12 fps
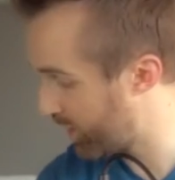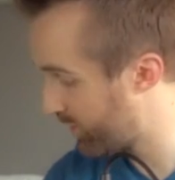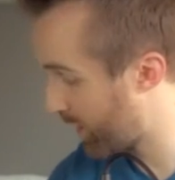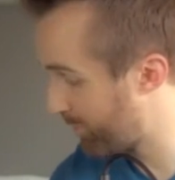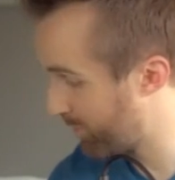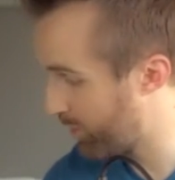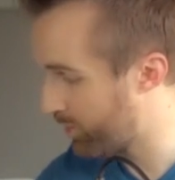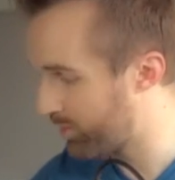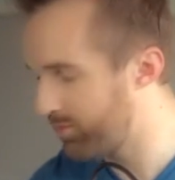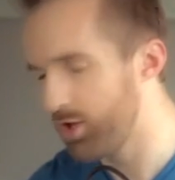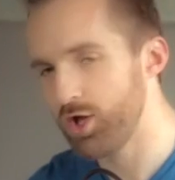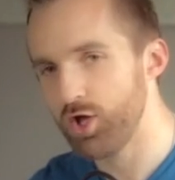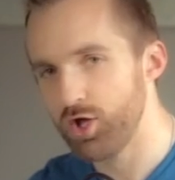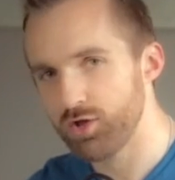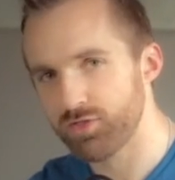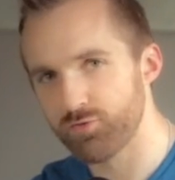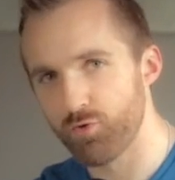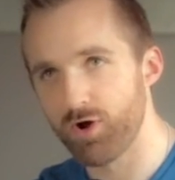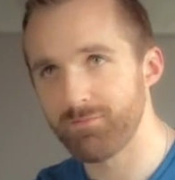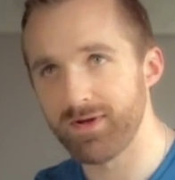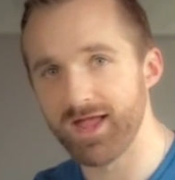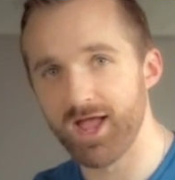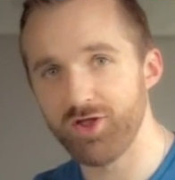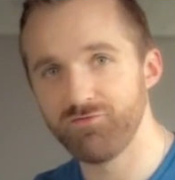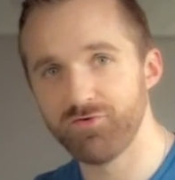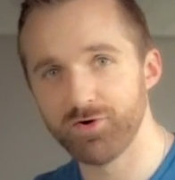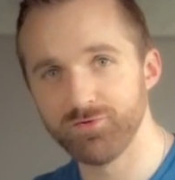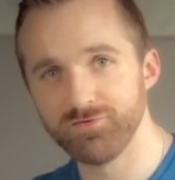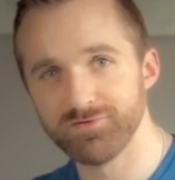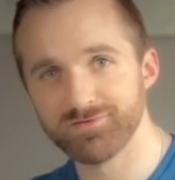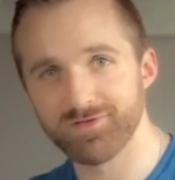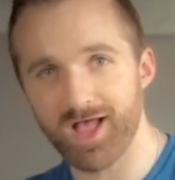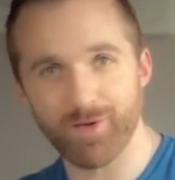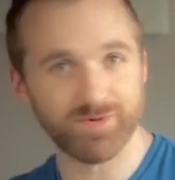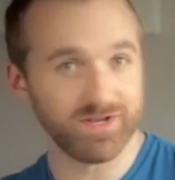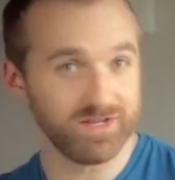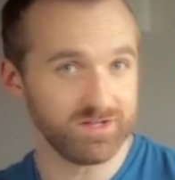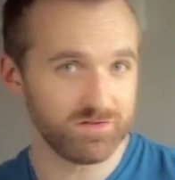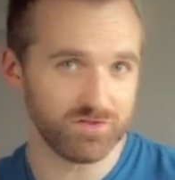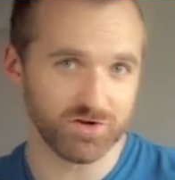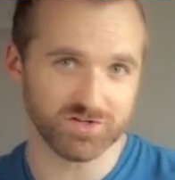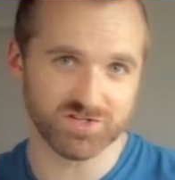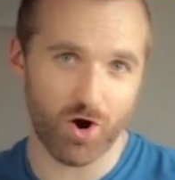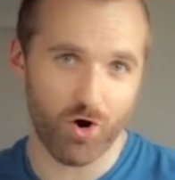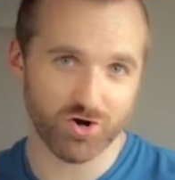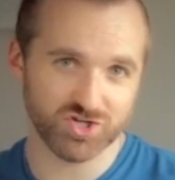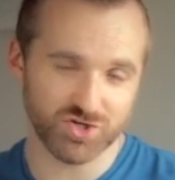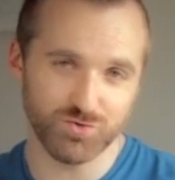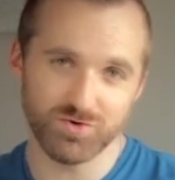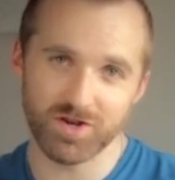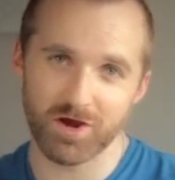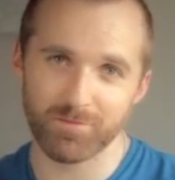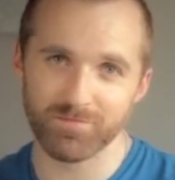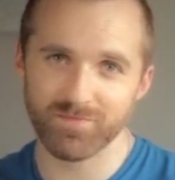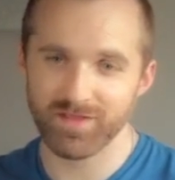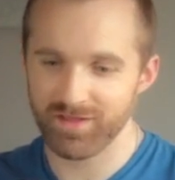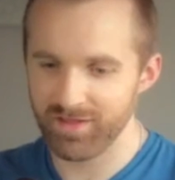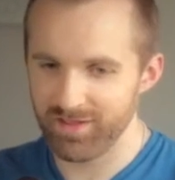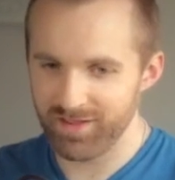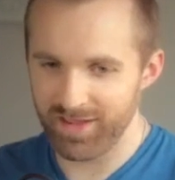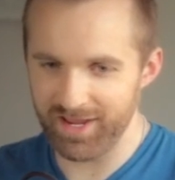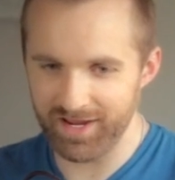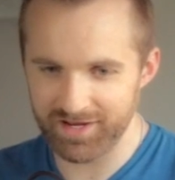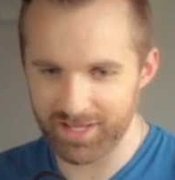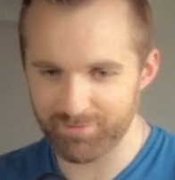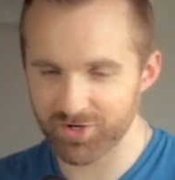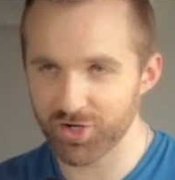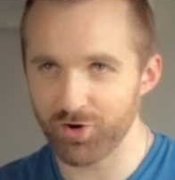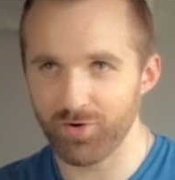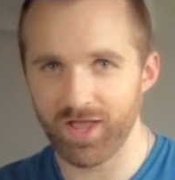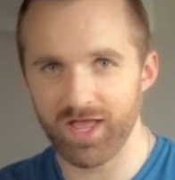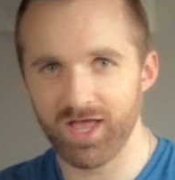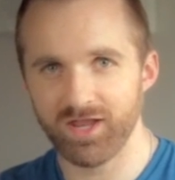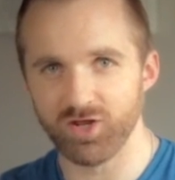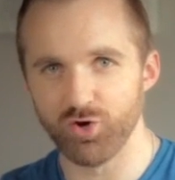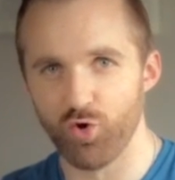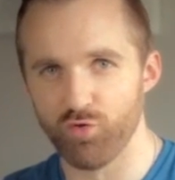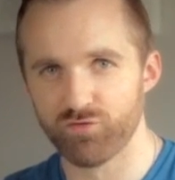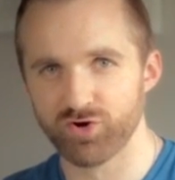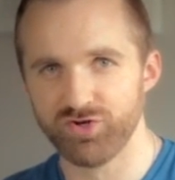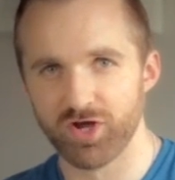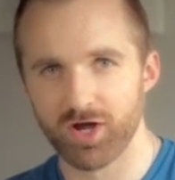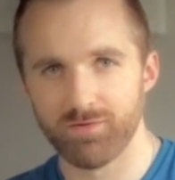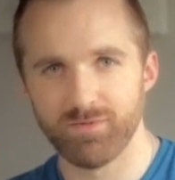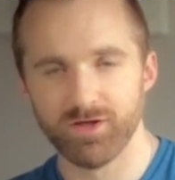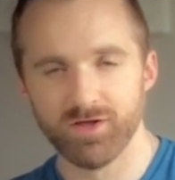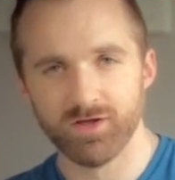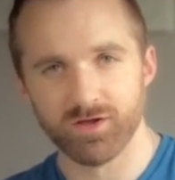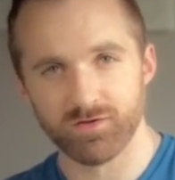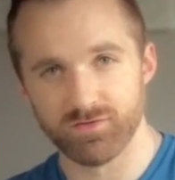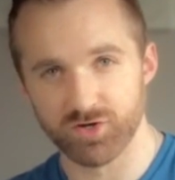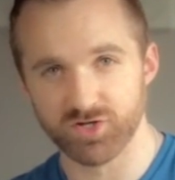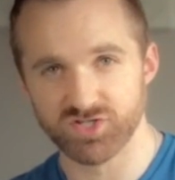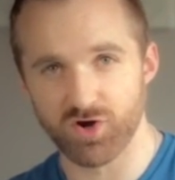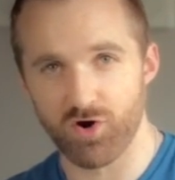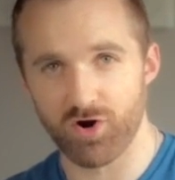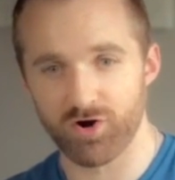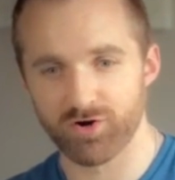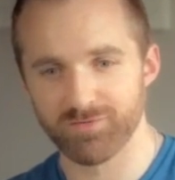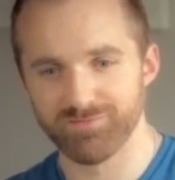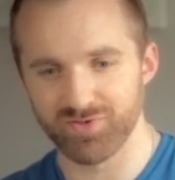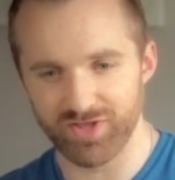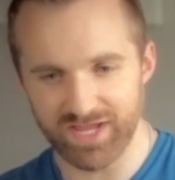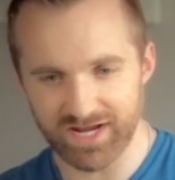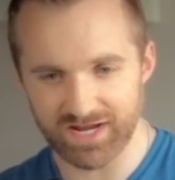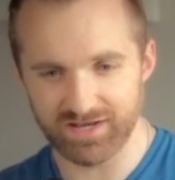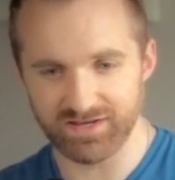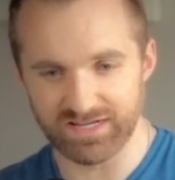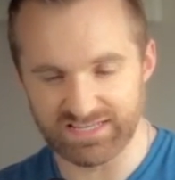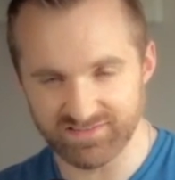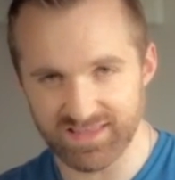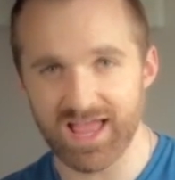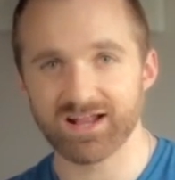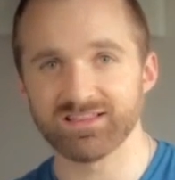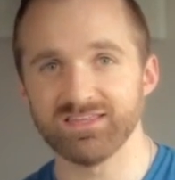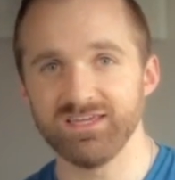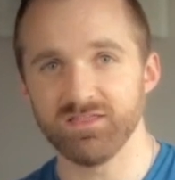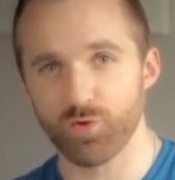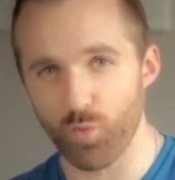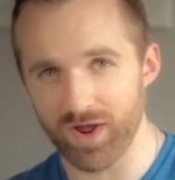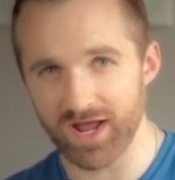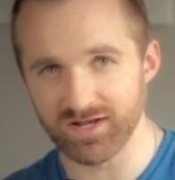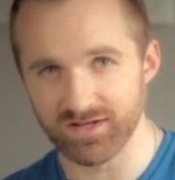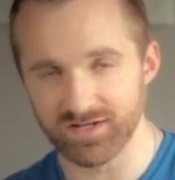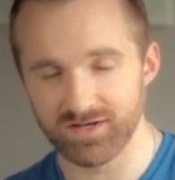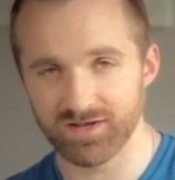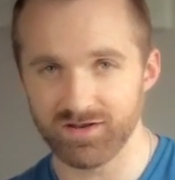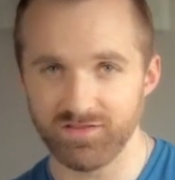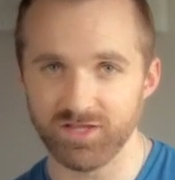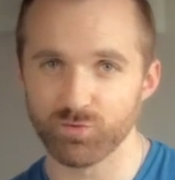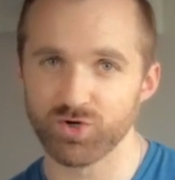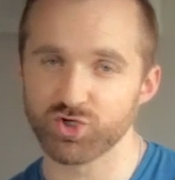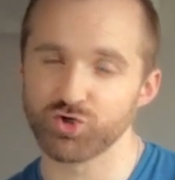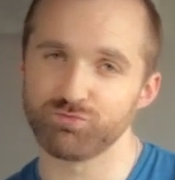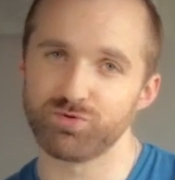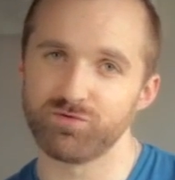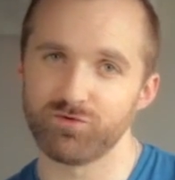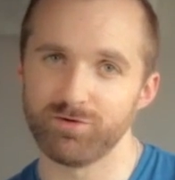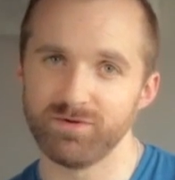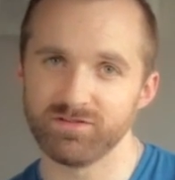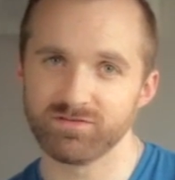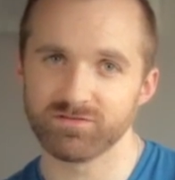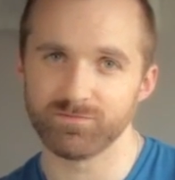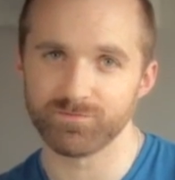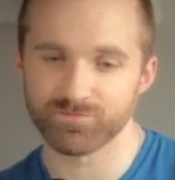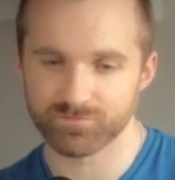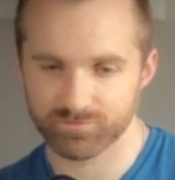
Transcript: and I'm gonna throw on my headphones. I'm gonna get the guitar tuned up, and I'm gonna go ahead and overdub the guitar, playing it exactly the way I did in the original performance.